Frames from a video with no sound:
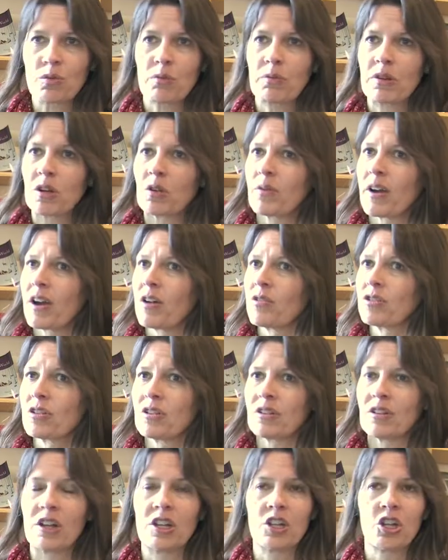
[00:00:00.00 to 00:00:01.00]
We've been around
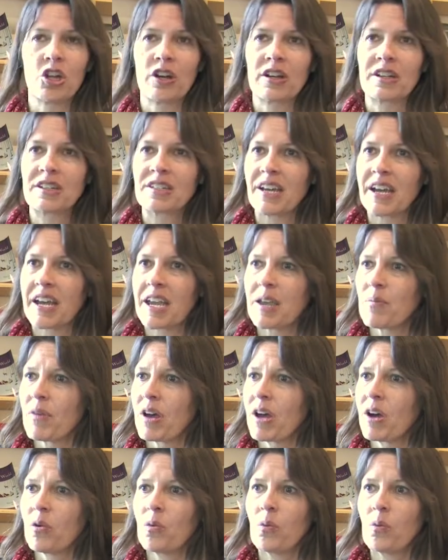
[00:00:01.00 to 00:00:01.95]
a long time.